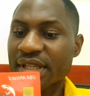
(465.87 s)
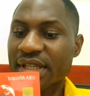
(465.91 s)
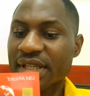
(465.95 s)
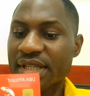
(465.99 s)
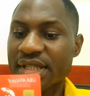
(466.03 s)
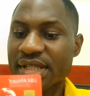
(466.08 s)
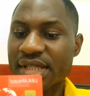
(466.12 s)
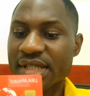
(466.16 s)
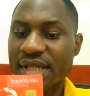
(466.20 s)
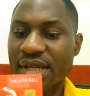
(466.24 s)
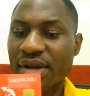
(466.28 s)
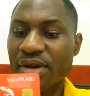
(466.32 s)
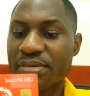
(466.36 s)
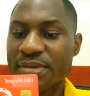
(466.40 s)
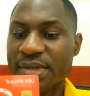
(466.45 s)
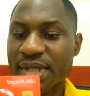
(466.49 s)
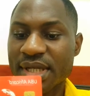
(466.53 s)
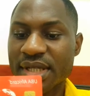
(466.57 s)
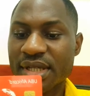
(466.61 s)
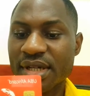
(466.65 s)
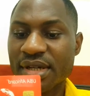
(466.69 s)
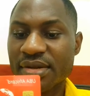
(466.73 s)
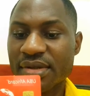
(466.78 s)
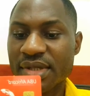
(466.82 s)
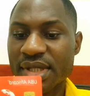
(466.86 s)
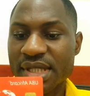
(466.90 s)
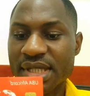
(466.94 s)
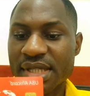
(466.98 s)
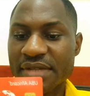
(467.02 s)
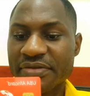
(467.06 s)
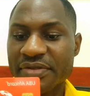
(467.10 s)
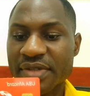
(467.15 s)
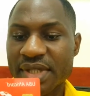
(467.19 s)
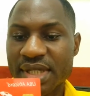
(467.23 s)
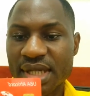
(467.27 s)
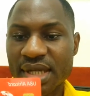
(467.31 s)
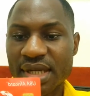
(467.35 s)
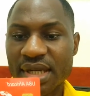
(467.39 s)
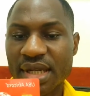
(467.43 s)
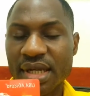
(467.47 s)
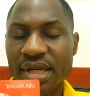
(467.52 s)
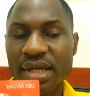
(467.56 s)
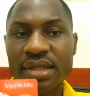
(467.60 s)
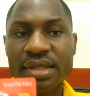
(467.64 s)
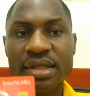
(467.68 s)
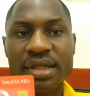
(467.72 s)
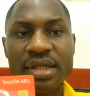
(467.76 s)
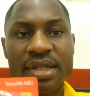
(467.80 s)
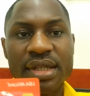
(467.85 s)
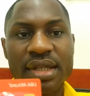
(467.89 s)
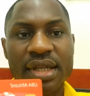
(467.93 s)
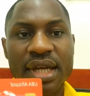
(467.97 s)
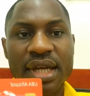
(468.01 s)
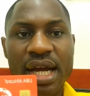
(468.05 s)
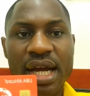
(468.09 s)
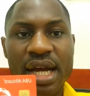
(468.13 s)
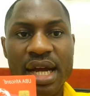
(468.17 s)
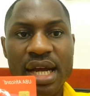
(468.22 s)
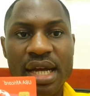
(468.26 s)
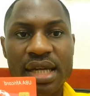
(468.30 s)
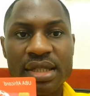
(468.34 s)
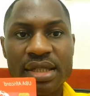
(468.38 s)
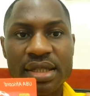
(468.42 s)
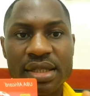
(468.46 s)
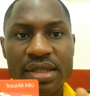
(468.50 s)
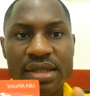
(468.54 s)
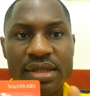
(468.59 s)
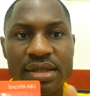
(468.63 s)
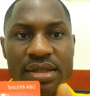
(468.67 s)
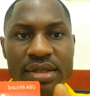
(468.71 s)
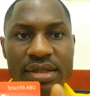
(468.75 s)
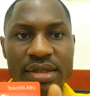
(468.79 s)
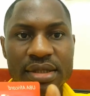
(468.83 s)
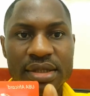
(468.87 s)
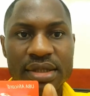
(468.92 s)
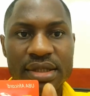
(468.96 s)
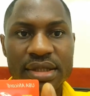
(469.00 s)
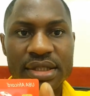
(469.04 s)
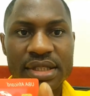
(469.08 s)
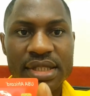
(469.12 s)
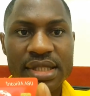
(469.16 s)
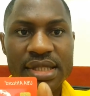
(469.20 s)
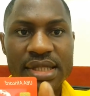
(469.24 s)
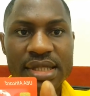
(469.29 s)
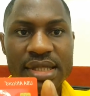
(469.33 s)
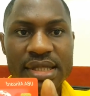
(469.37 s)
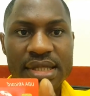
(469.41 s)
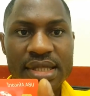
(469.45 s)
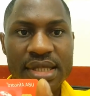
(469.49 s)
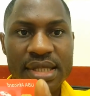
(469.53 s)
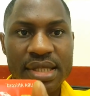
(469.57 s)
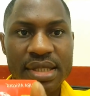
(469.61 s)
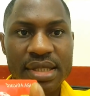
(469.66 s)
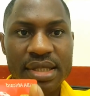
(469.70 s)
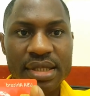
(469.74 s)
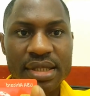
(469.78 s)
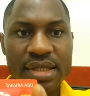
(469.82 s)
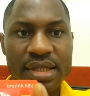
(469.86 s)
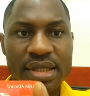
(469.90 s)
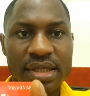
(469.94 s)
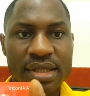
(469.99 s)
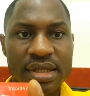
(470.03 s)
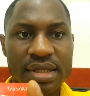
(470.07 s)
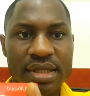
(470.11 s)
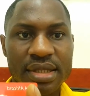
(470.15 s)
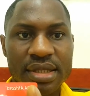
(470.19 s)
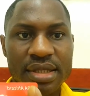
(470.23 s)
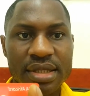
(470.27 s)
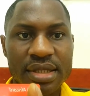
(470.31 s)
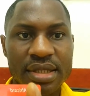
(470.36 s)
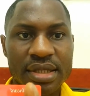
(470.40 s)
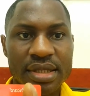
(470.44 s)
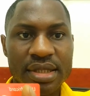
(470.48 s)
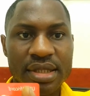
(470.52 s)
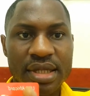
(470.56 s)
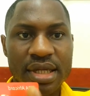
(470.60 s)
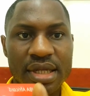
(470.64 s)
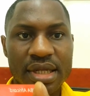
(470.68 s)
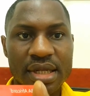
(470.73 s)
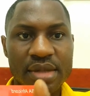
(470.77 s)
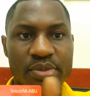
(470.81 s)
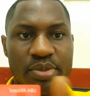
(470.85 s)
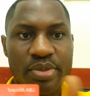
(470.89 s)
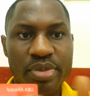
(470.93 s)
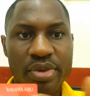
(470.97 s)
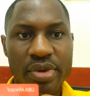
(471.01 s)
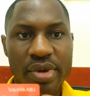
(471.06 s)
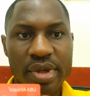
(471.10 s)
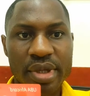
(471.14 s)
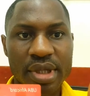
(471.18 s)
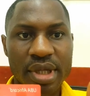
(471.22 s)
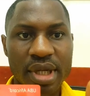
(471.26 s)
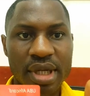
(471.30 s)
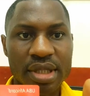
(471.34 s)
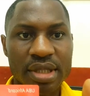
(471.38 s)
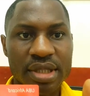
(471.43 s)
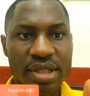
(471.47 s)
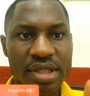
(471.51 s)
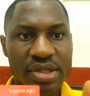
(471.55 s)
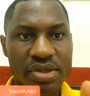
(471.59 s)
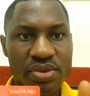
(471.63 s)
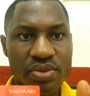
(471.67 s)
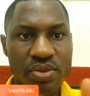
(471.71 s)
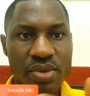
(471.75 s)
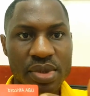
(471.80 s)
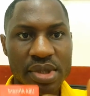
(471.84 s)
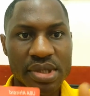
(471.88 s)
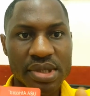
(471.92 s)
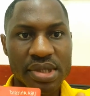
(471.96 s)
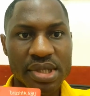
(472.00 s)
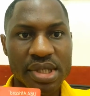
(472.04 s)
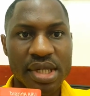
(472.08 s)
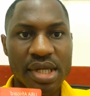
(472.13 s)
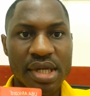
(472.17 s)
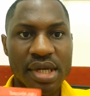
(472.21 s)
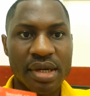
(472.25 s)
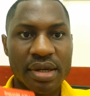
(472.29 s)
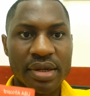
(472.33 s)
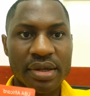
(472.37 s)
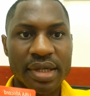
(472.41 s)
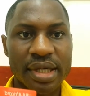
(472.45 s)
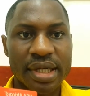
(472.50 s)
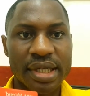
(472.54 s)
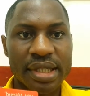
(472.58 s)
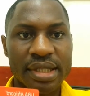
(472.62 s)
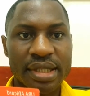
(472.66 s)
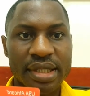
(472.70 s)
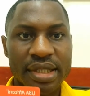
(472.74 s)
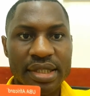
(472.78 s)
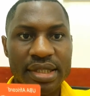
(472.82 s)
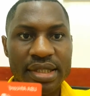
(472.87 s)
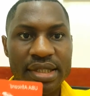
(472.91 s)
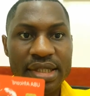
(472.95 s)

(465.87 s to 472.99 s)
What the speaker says: It's upside down. It's a Visa card, and this is the tracking point and these ones, all right?